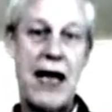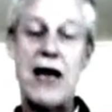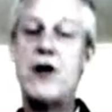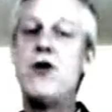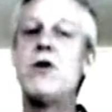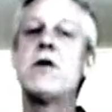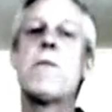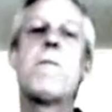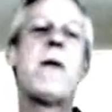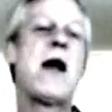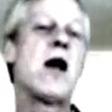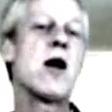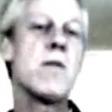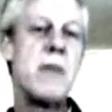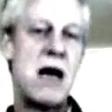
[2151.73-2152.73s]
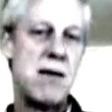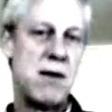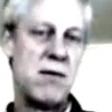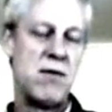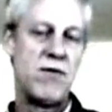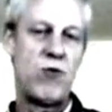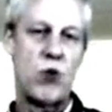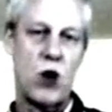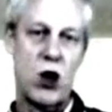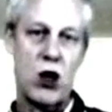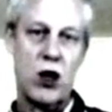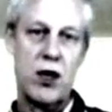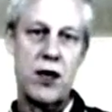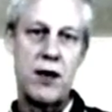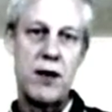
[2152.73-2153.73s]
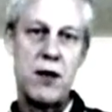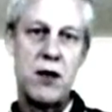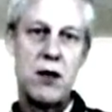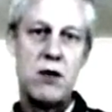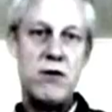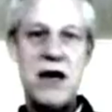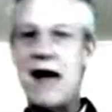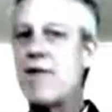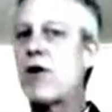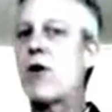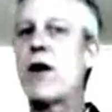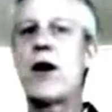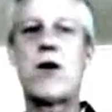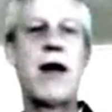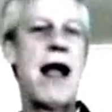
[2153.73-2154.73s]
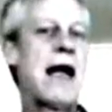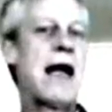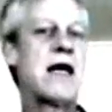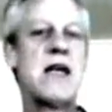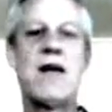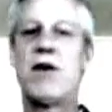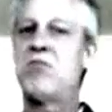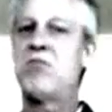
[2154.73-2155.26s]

and do the bare minimum of work, never interact,